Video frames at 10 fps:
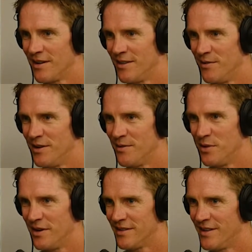I love it,
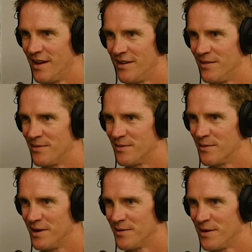but it's not a
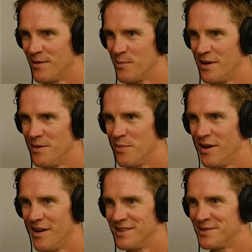race for everybody
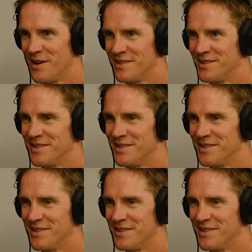by any stretch.